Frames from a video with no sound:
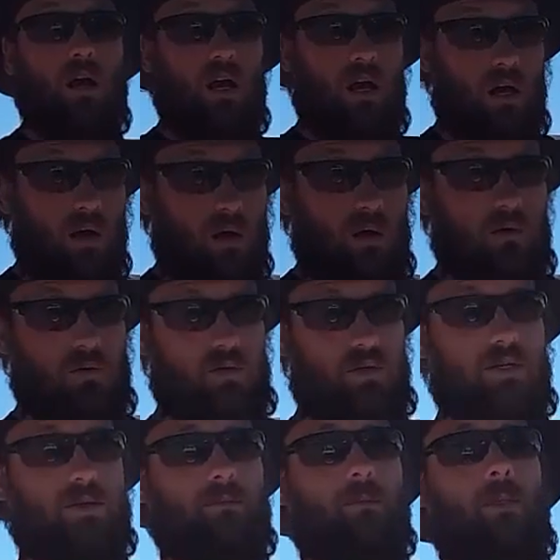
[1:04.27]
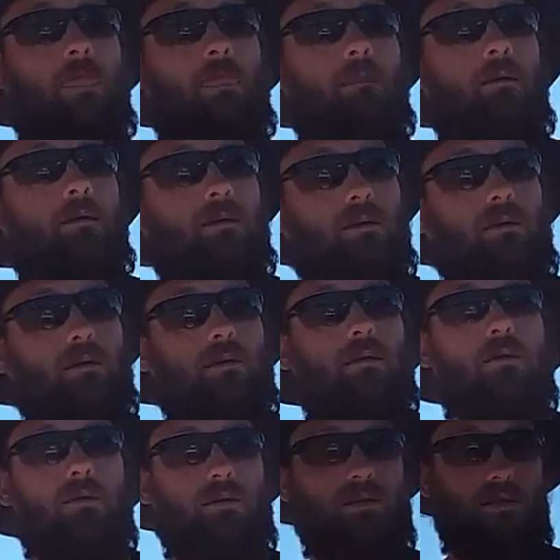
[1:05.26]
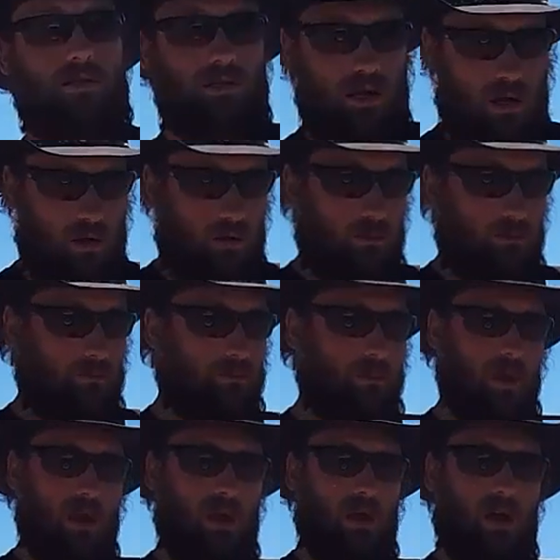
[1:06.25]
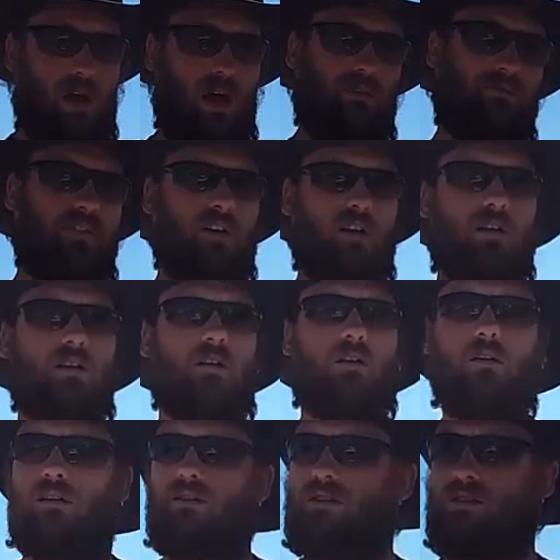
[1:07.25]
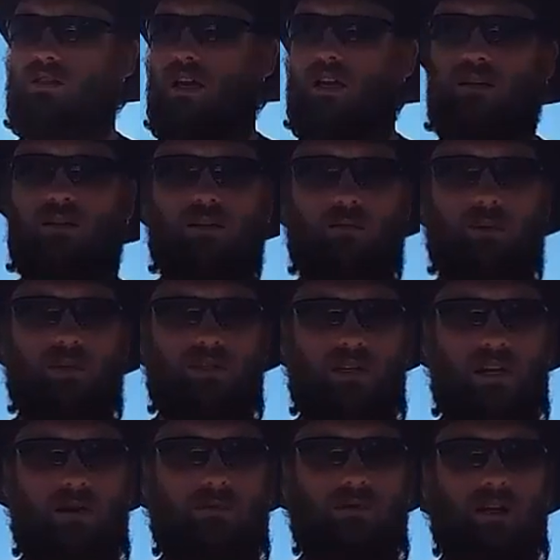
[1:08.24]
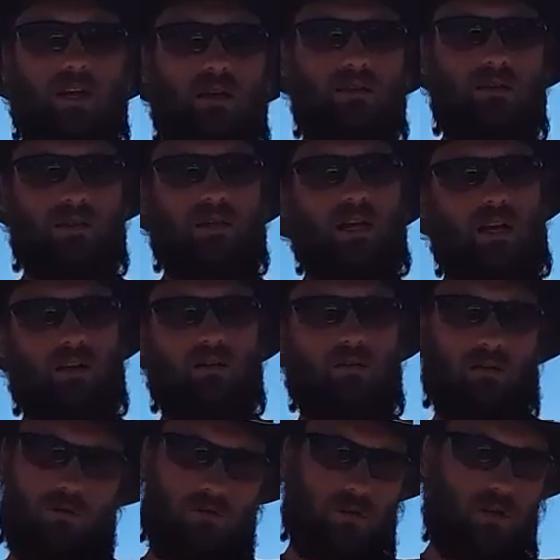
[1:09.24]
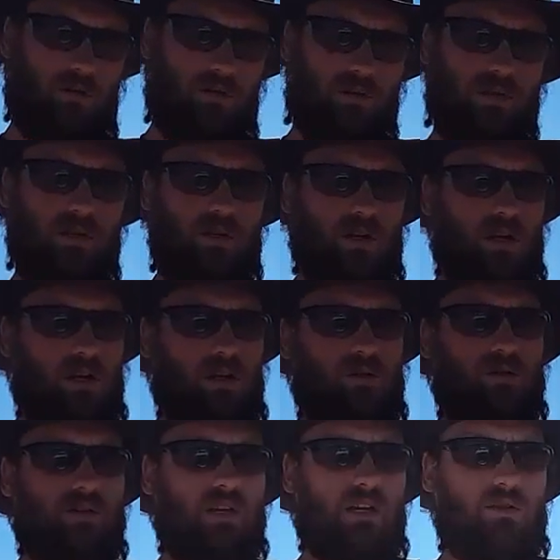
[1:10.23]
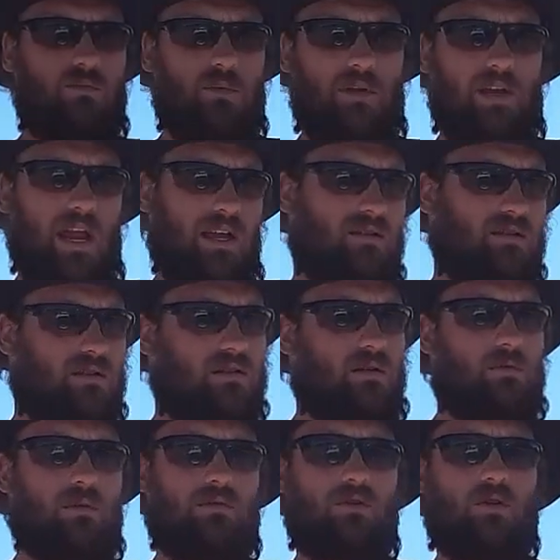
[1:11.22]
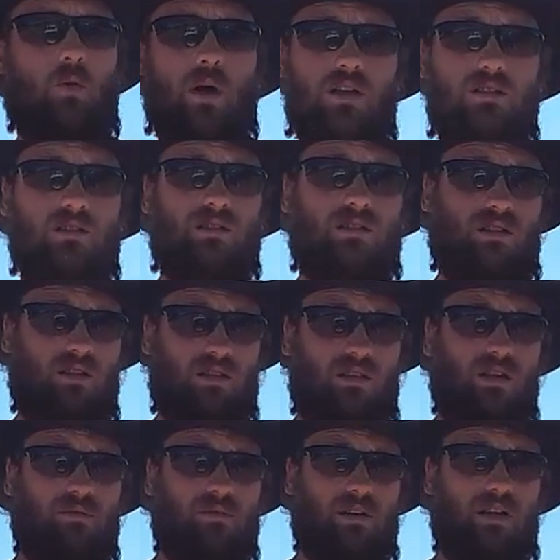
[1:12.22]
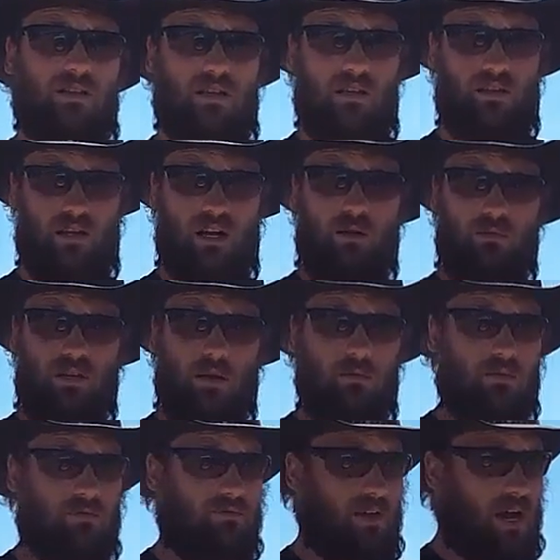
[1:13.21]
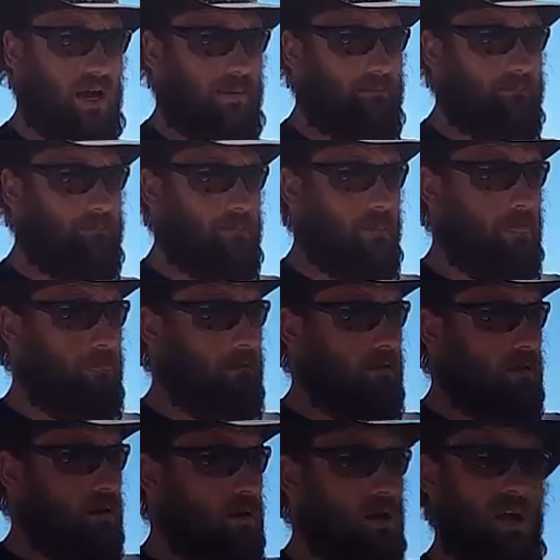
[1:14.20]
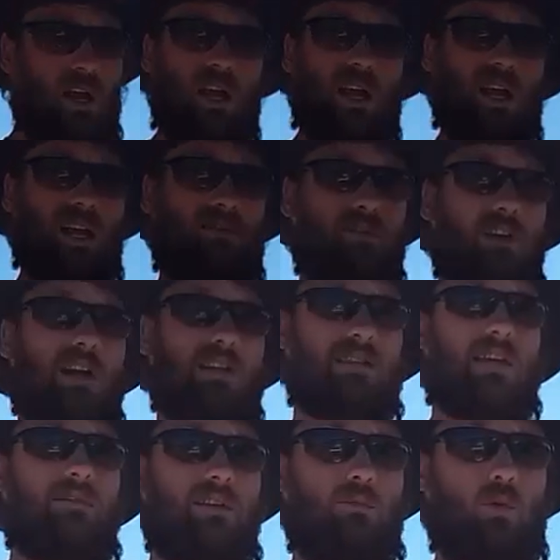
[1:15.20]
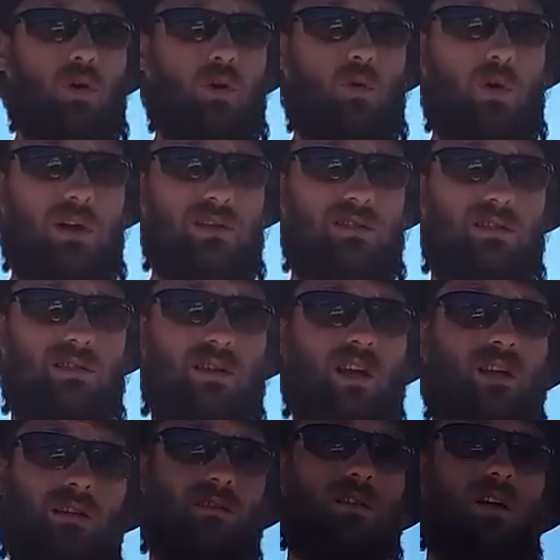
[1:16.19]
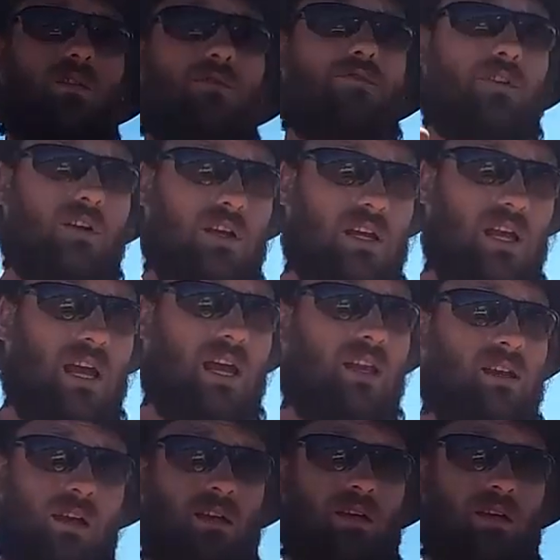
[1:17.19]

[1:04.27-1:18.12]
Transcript: hogs. So, I figured, I'd just take a little bit of time today and just kind of go over those things with you, answer some of those questions and stuff that I was able to find. And if you guys have any more questions, don't forget,